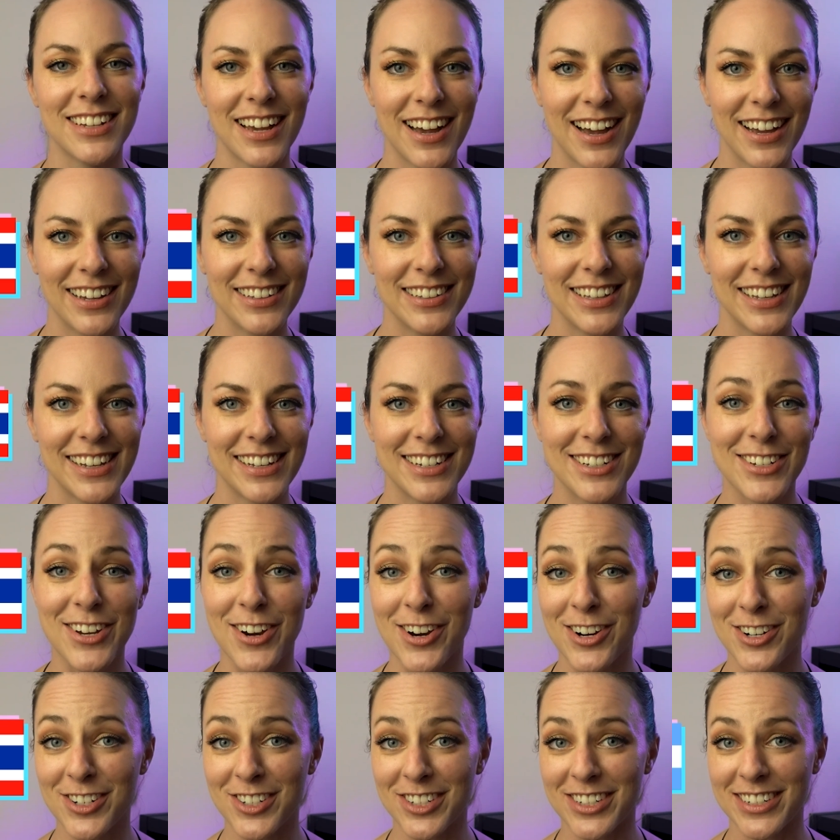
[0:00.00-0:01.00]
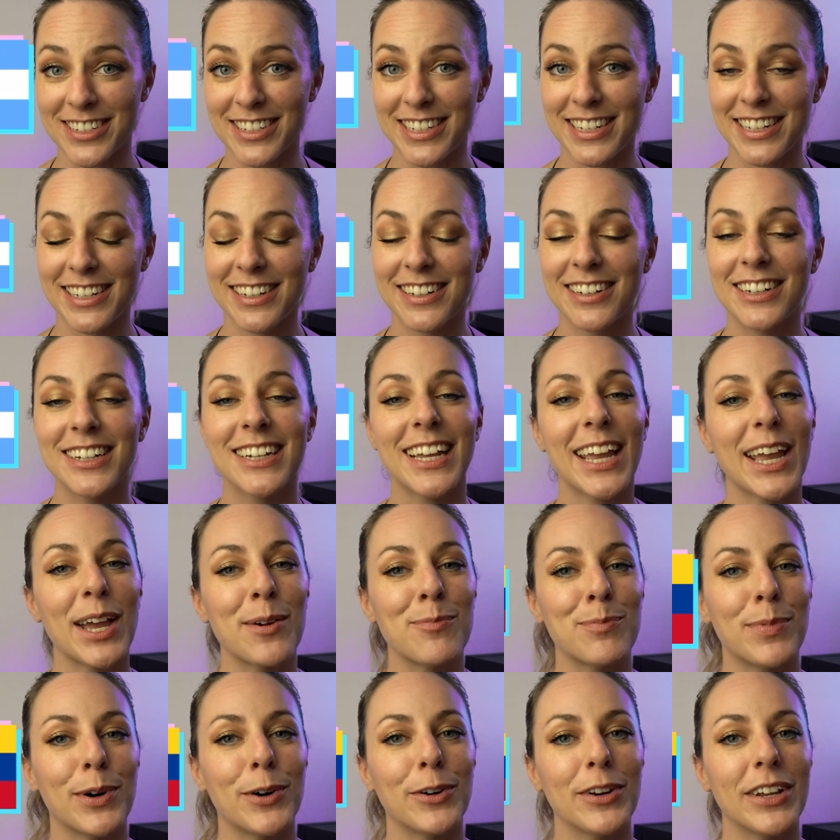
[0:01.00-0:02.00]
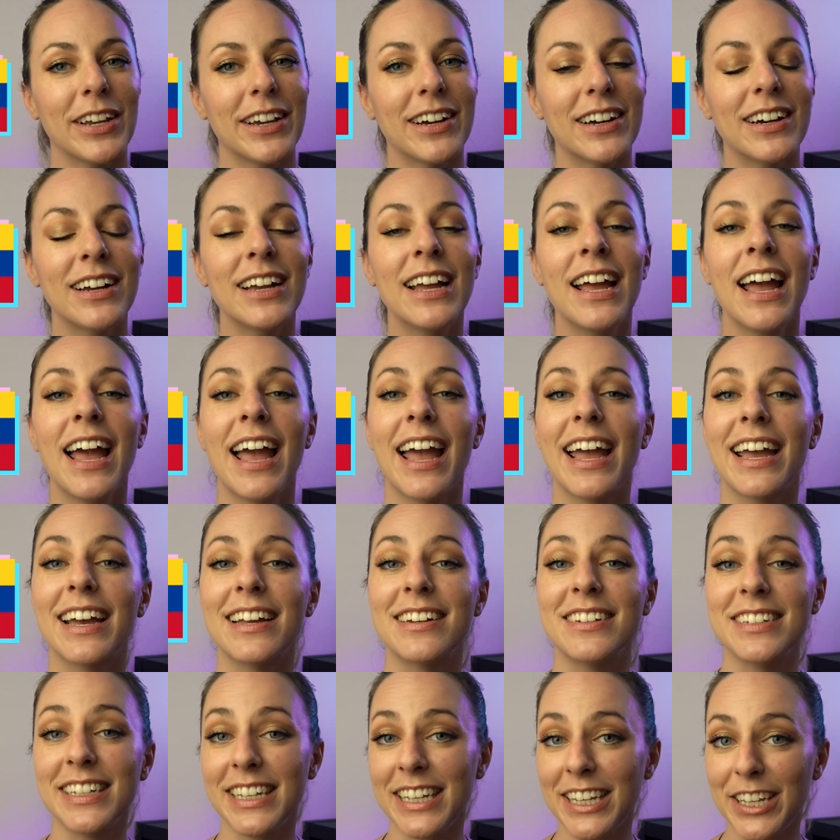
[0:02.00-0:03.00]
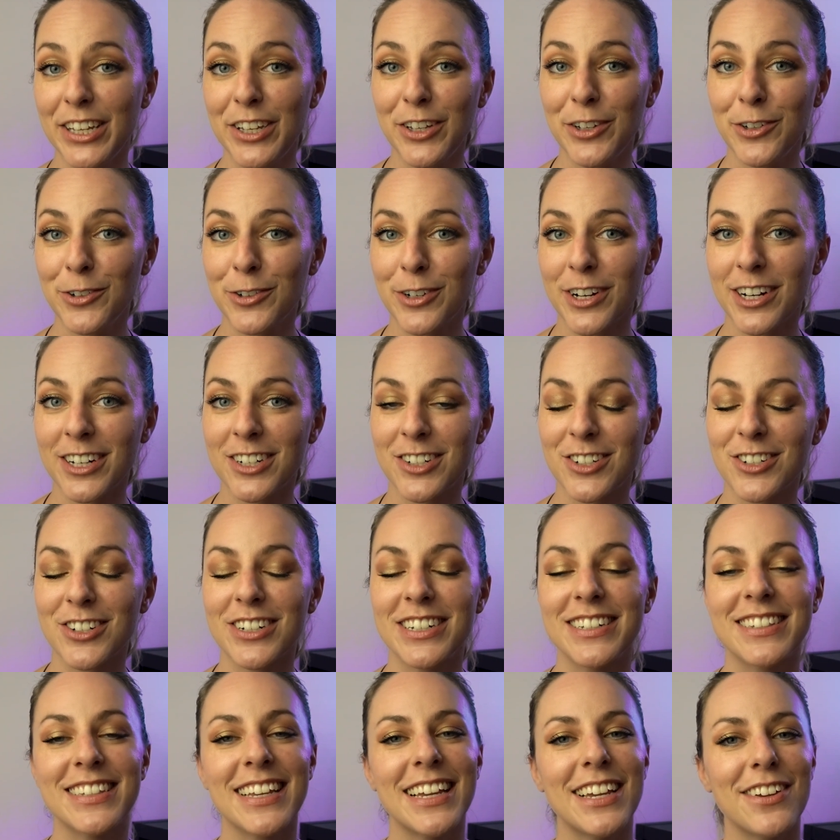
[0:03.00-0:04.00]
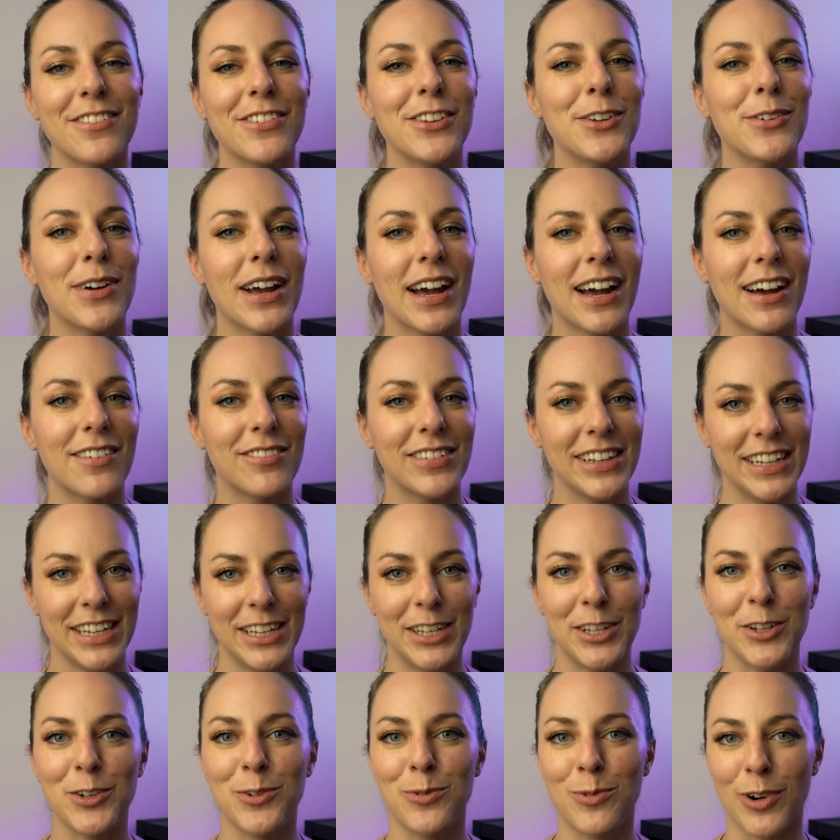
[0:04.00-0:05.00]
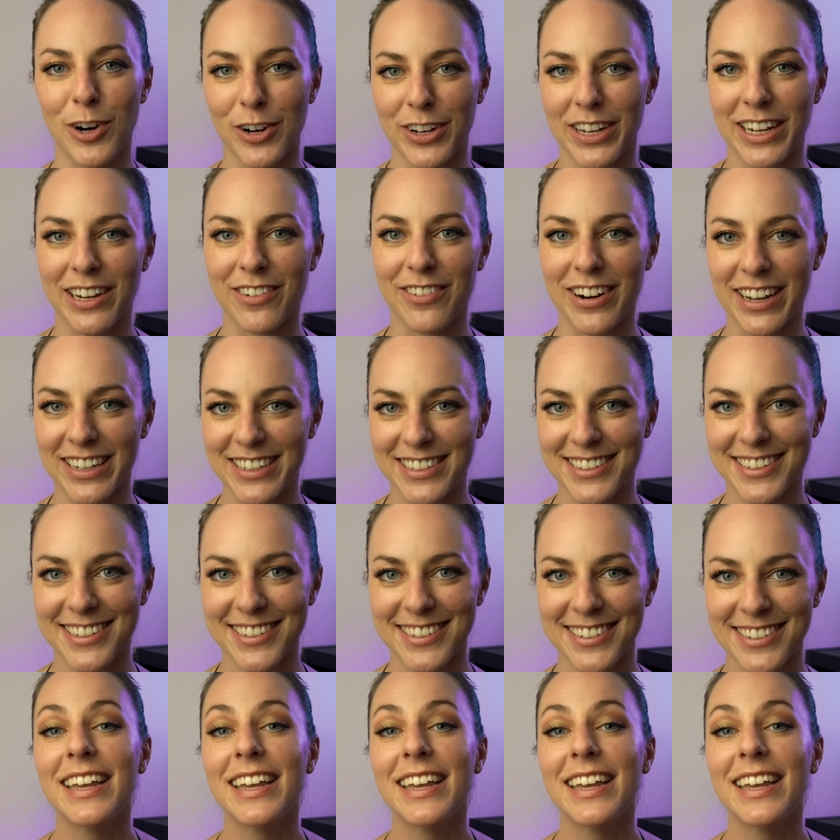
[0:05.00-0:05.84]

Thailand, Argentina, Cambodia, and EU countries if you have EU working rights.